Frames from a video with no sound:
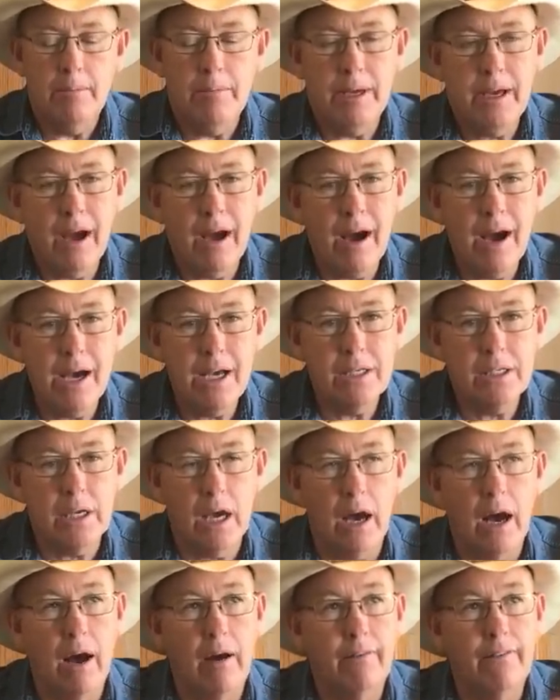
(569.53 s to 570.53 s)

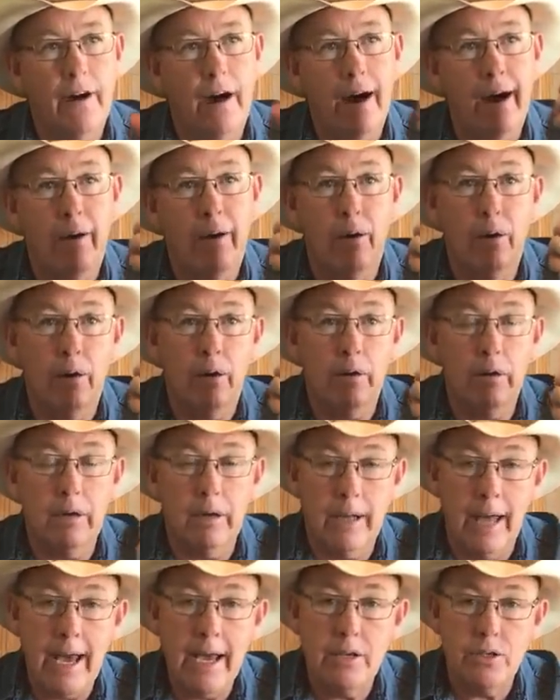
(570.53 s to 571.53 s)
because of our
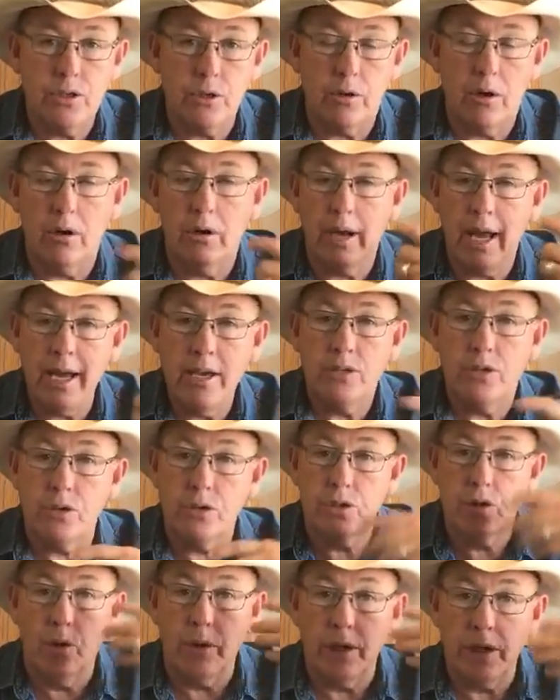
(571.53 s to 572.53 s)
laser, our
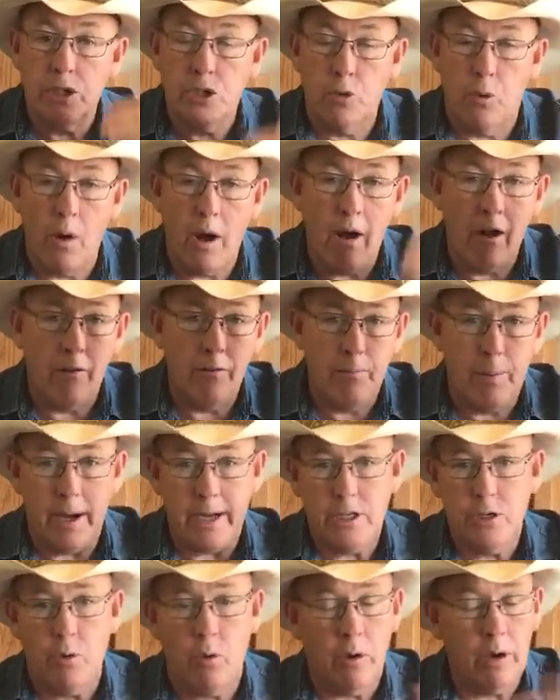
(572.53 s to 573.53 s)
laser is only 12
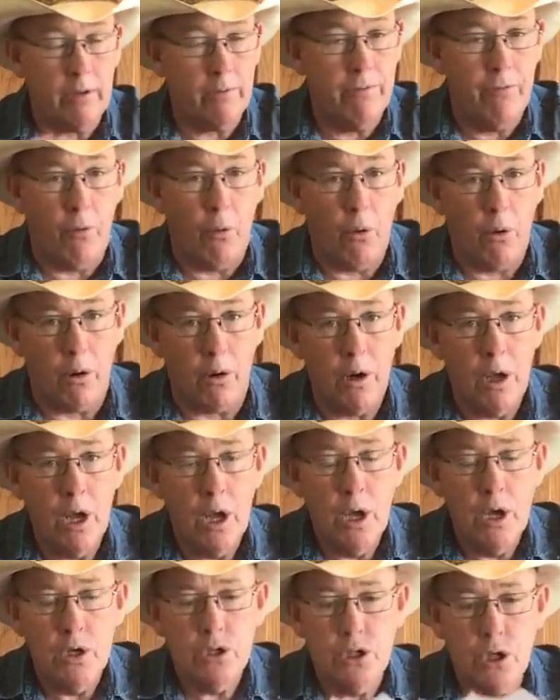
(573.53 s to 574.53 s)
by 24.
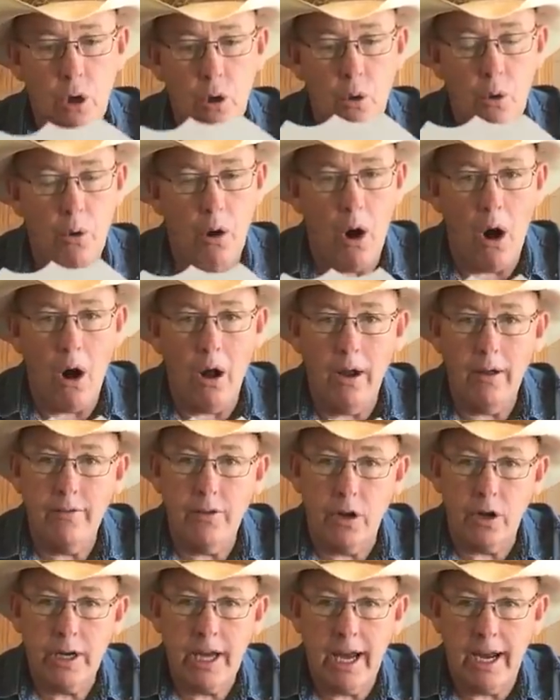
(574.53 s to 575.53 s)
So all
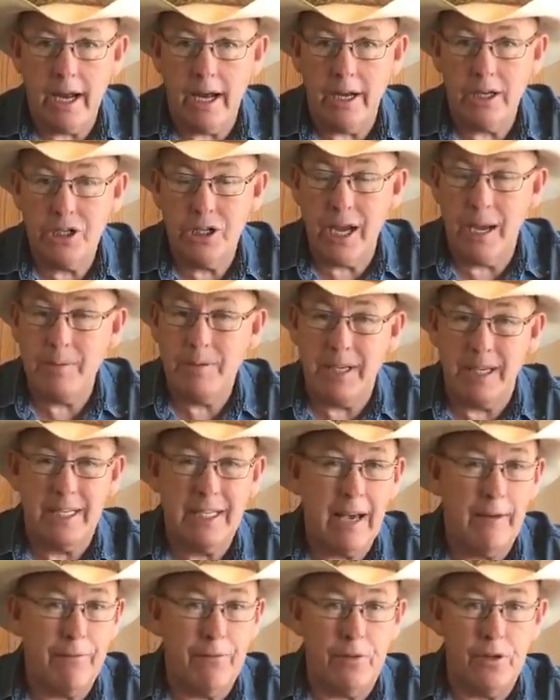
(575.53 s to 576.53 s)
of our cutout shapes
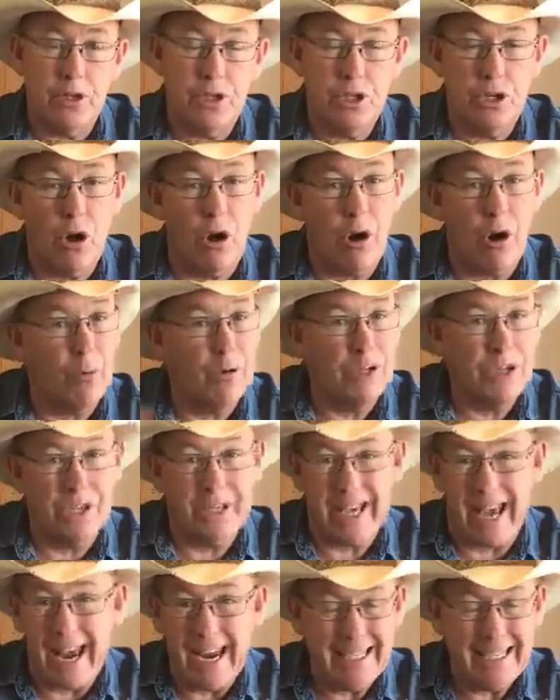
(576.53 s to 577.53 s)
except for the star, which
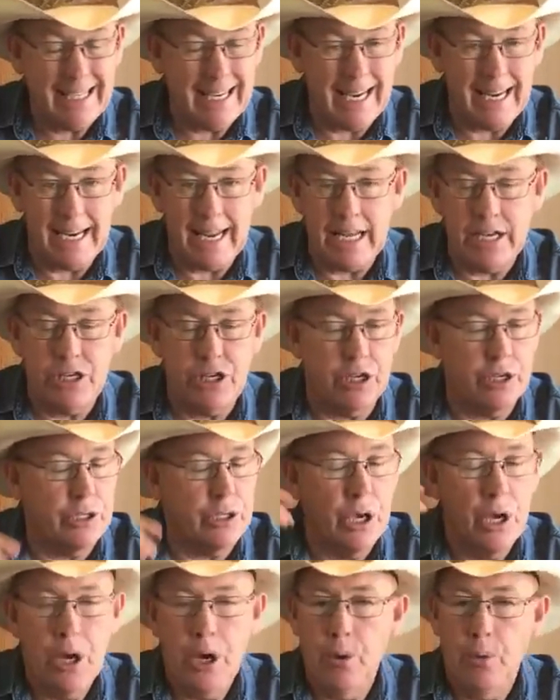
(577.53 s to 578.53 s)
is 18
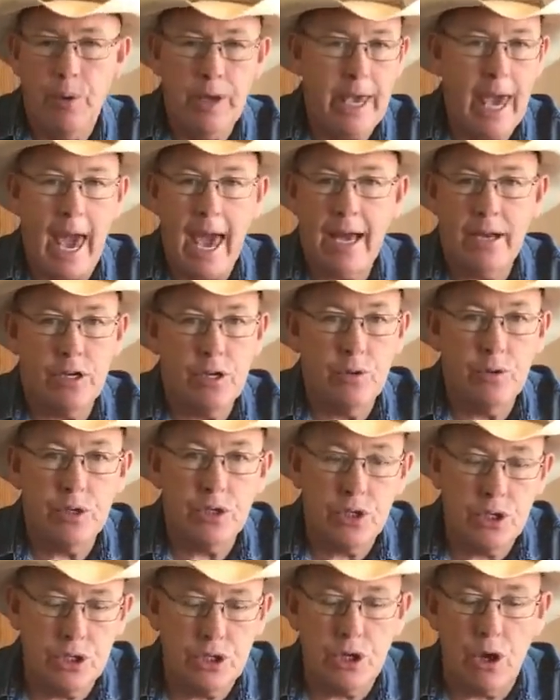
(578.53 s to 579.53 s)
inches, we can't do
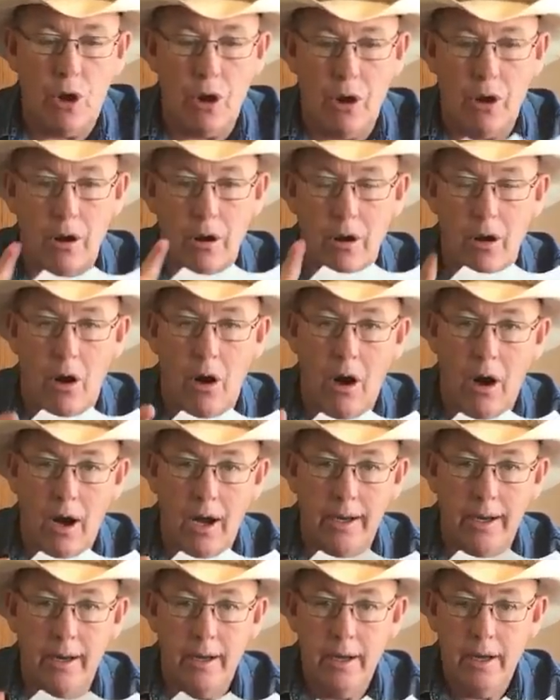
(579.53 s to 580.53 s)
the star
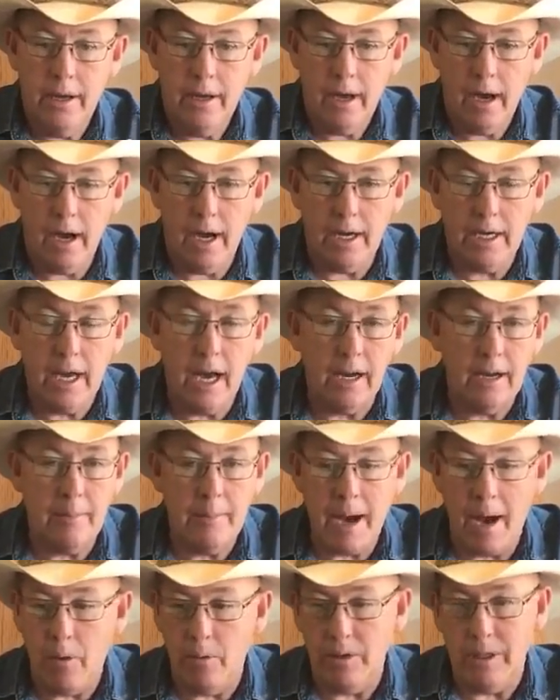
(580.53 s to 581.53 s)
on uh,
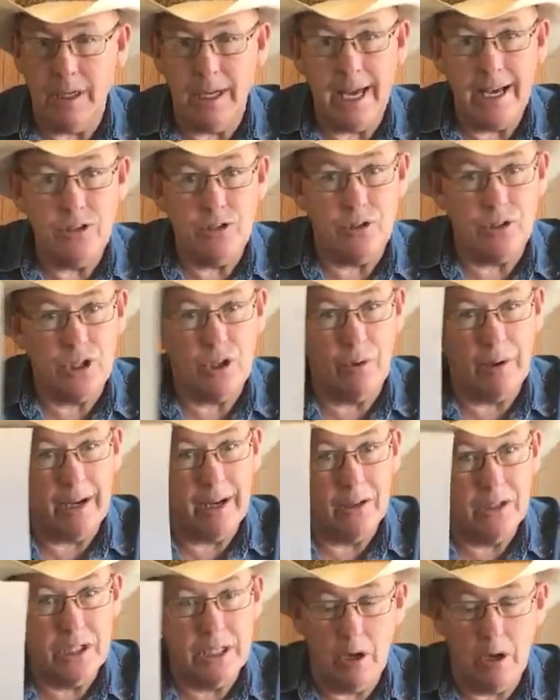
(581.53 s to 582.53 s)
cutting them out with a laser, so
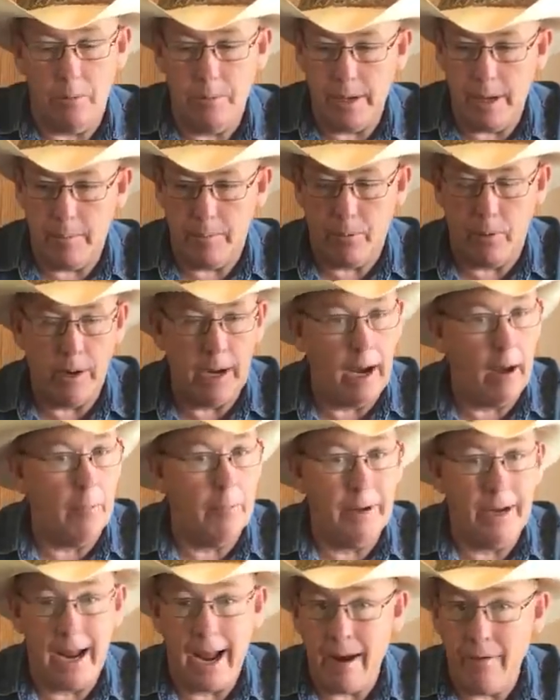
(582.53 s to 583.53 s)
it'll still be a printout.
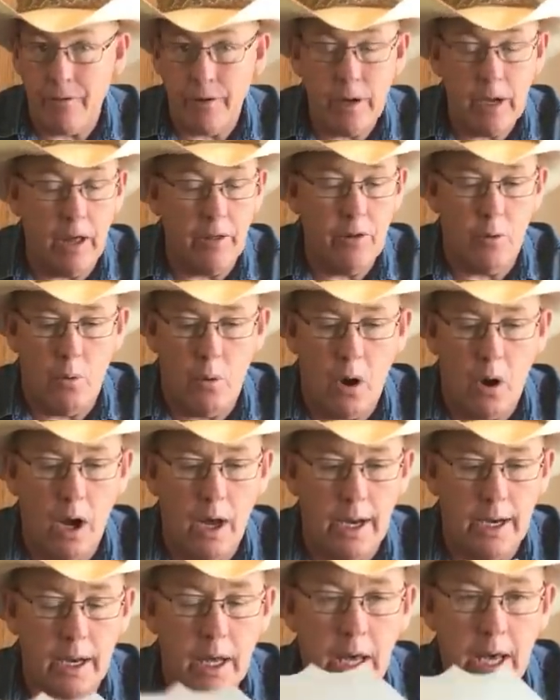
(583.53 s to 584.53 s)
But every other
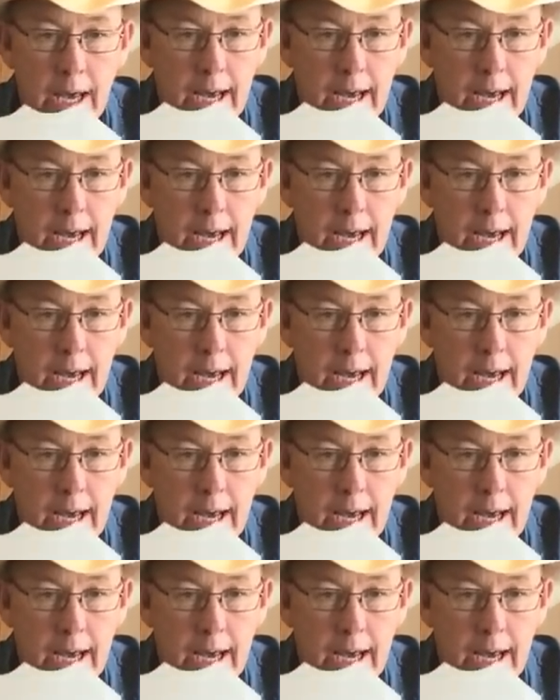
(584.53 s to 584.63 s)
one